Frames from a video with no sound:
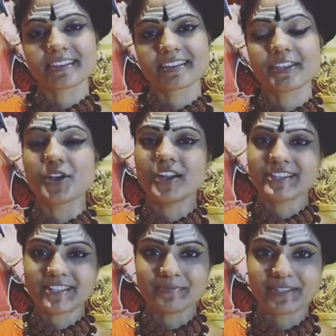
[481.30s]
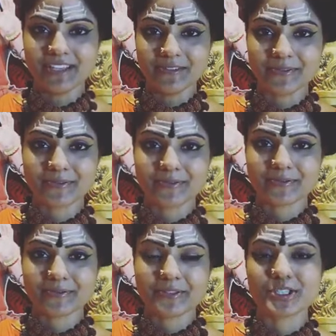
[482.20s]
the goddess himself,
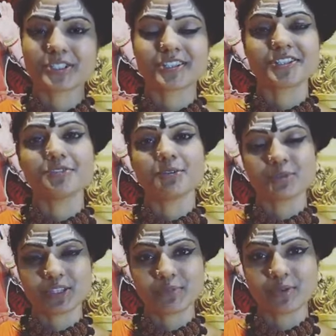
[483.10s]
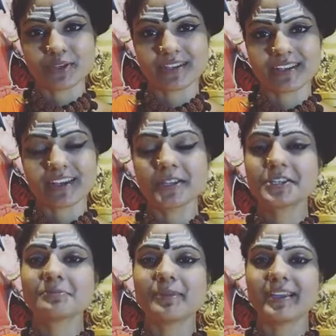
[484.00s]
which is the Jivan Mukti book,
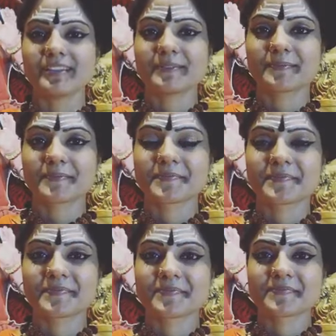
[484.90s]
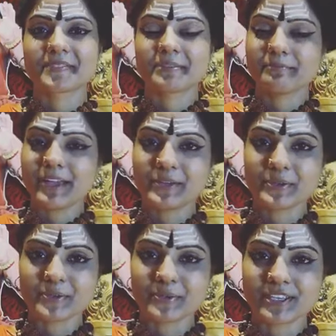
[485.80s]
written by my
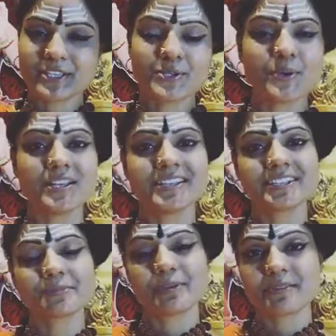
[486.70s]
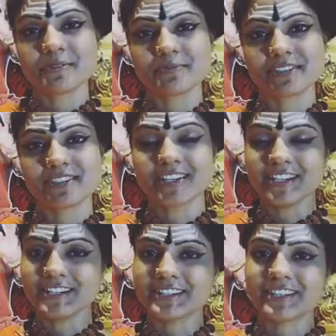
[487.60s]
Guru, His Holiness Paramhamsa Sri
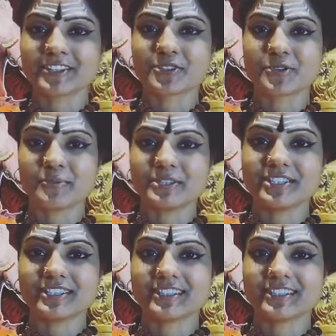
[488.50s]
Nityananda Swamiji.